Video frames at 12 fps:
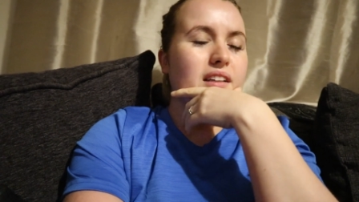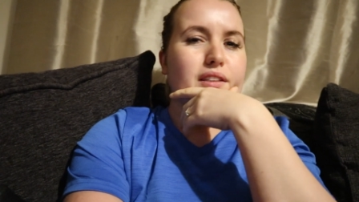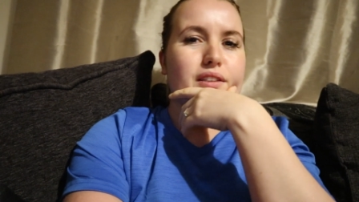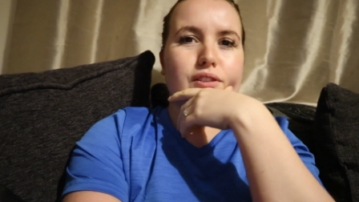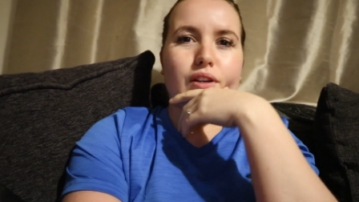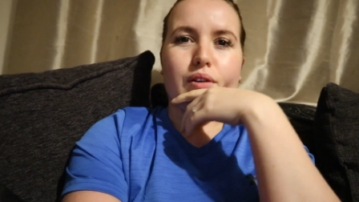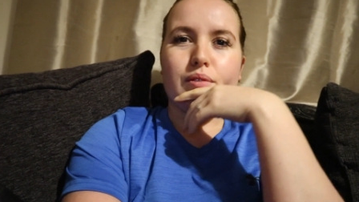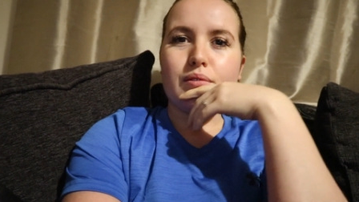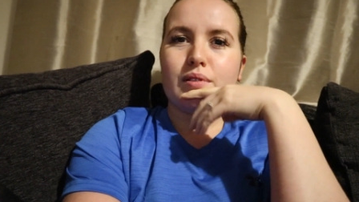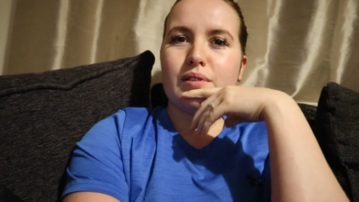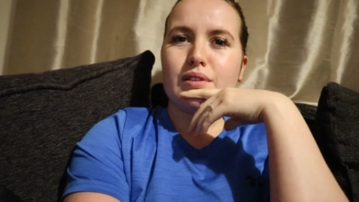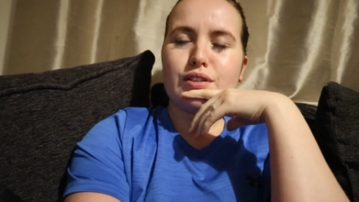So
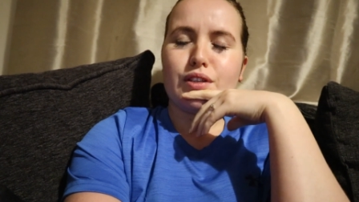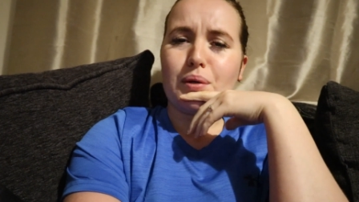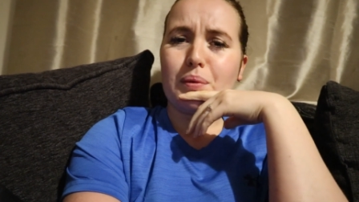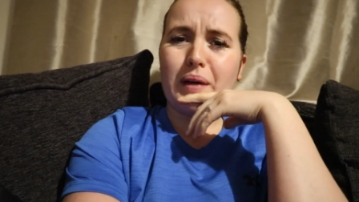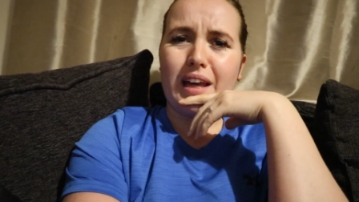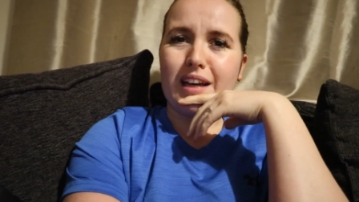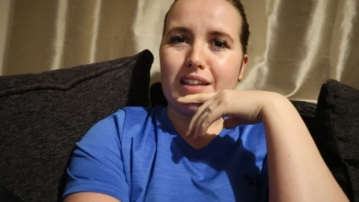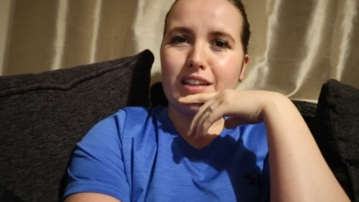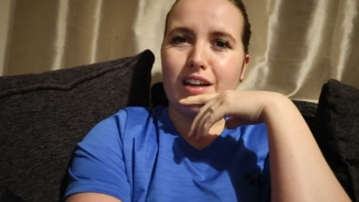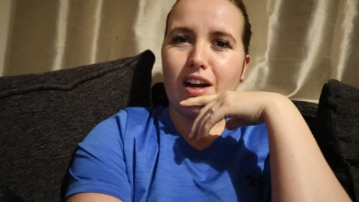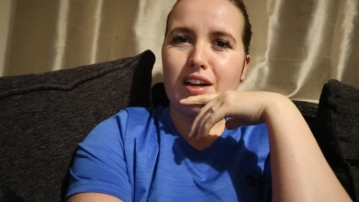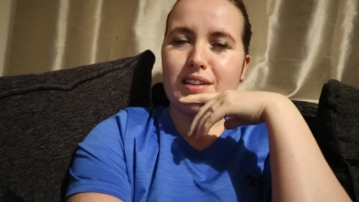weird, I
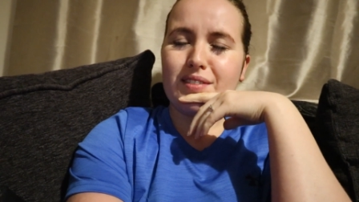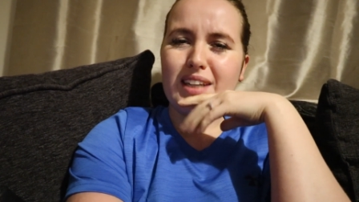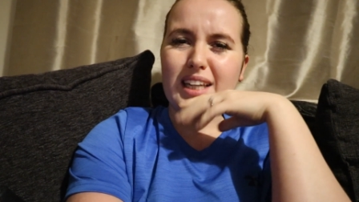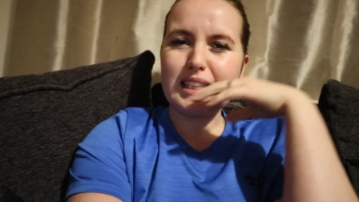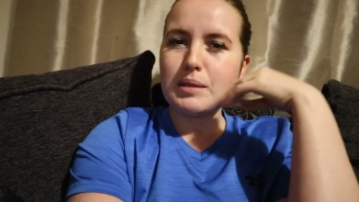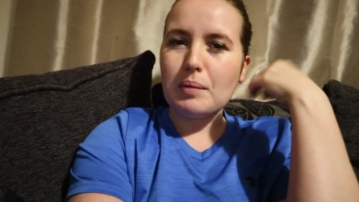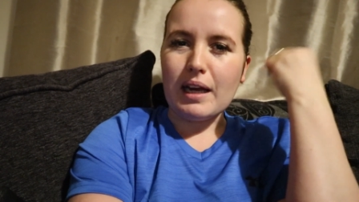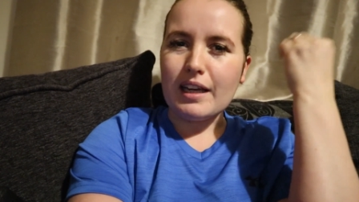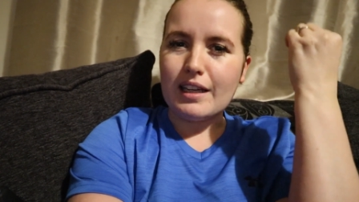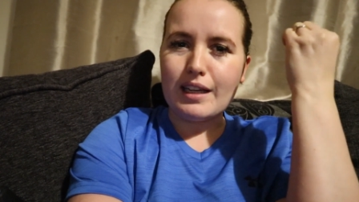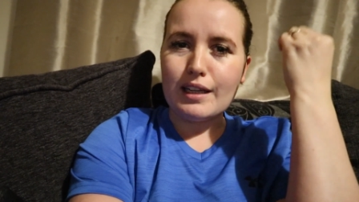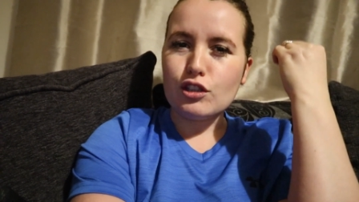can't even
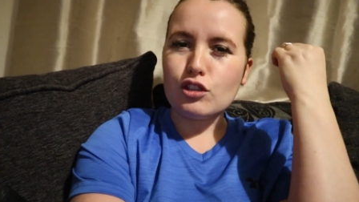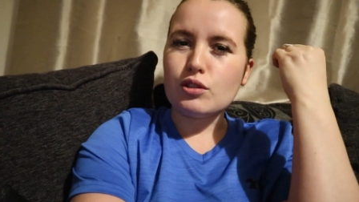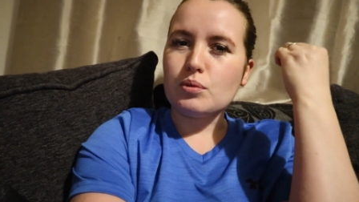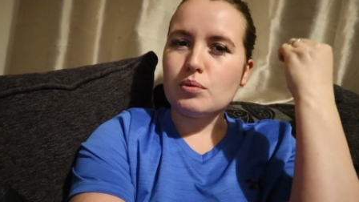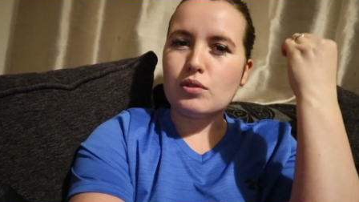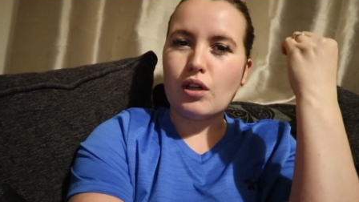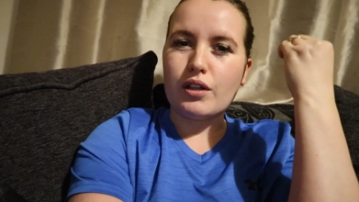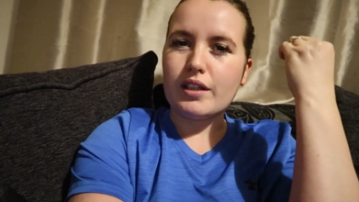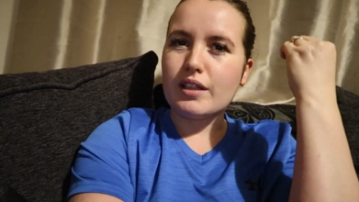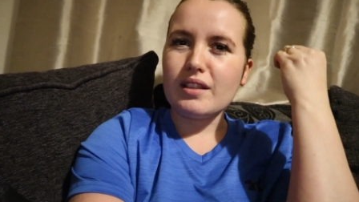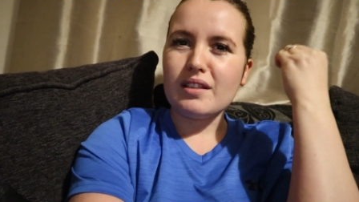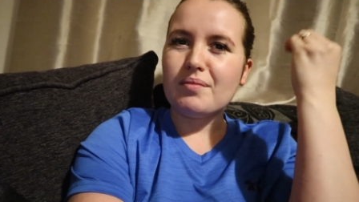explain it. It's just
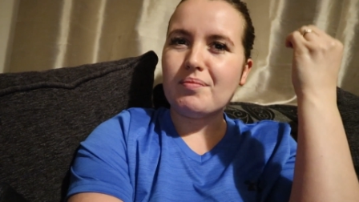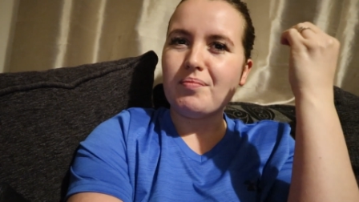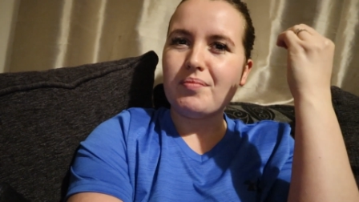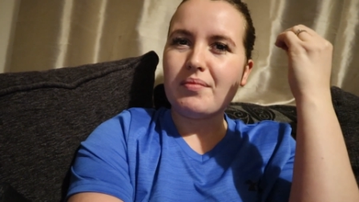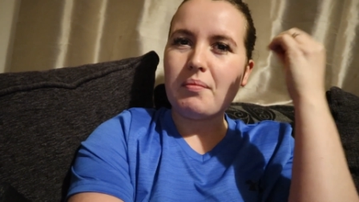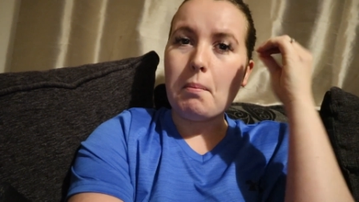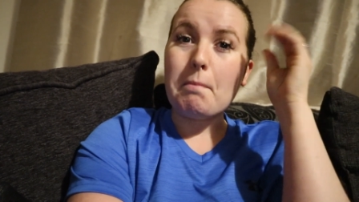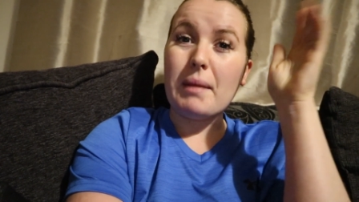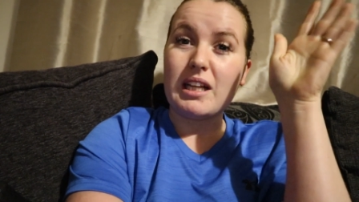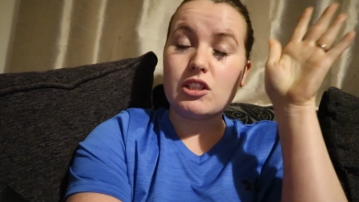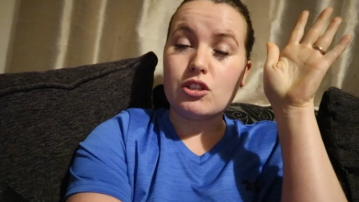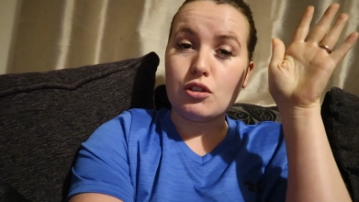like
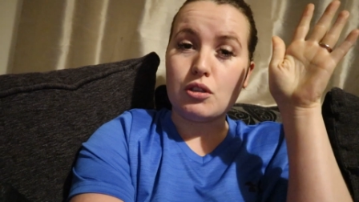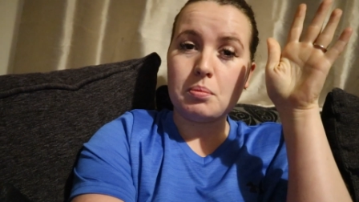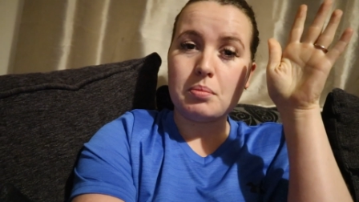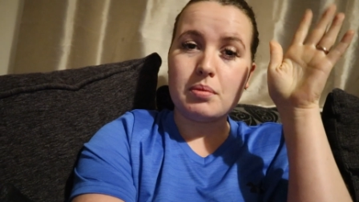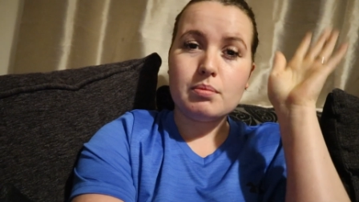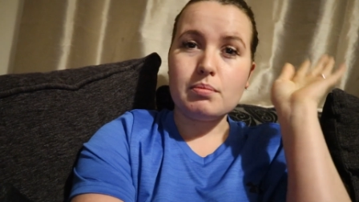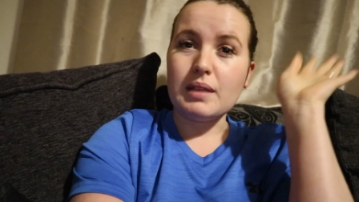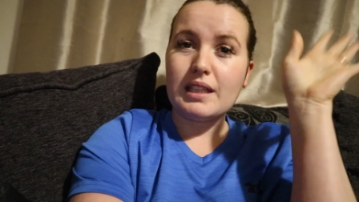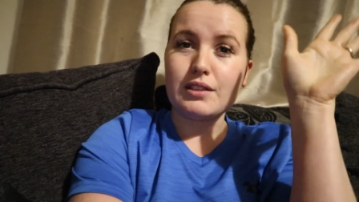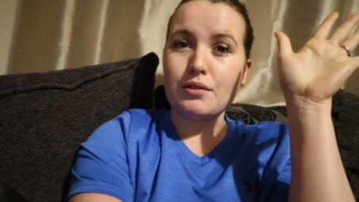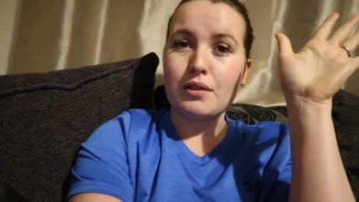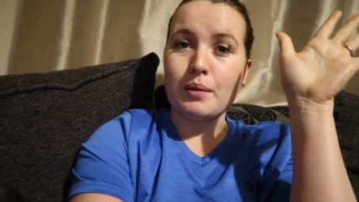messed up,
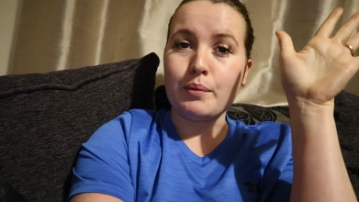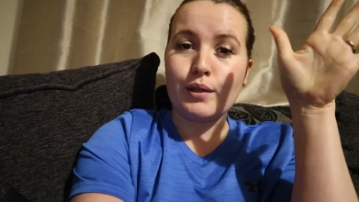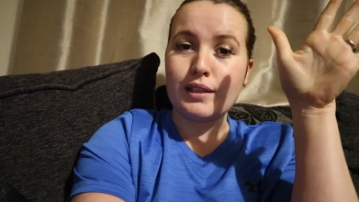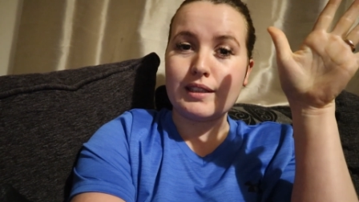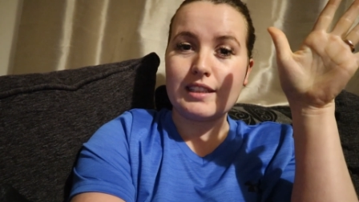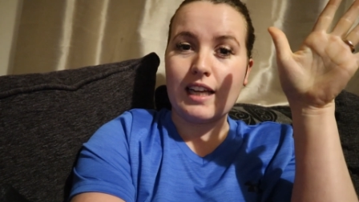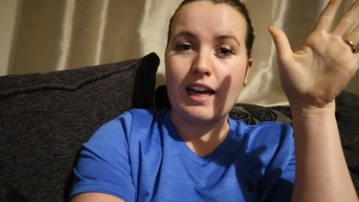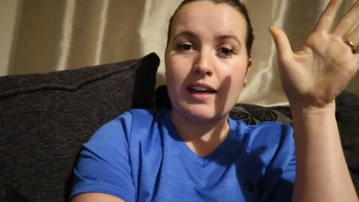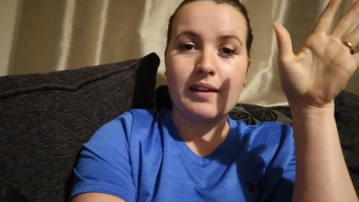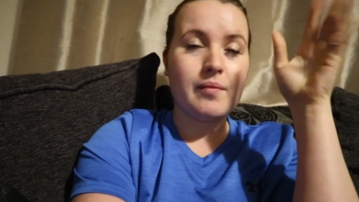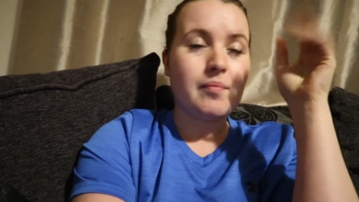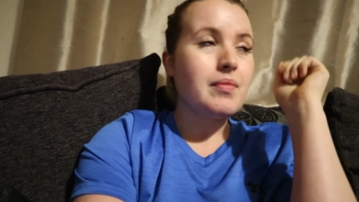that's all I'm gonna say.